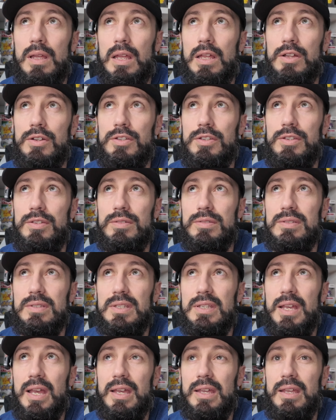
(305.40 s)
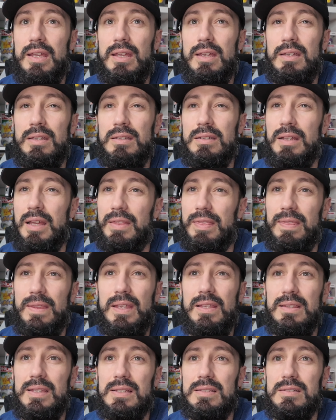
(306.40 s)
Lucian? I
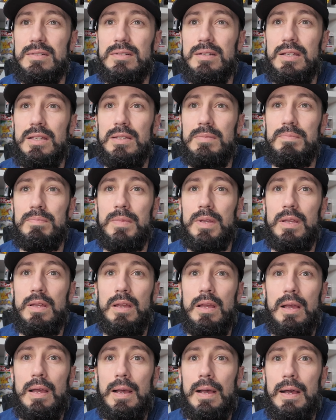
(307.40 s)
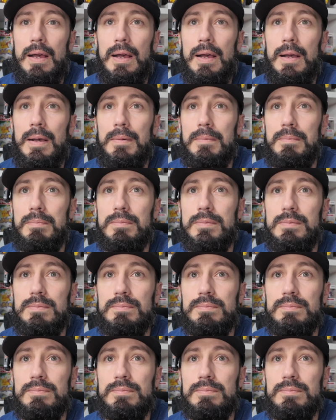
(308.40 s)
think that's her name. Um,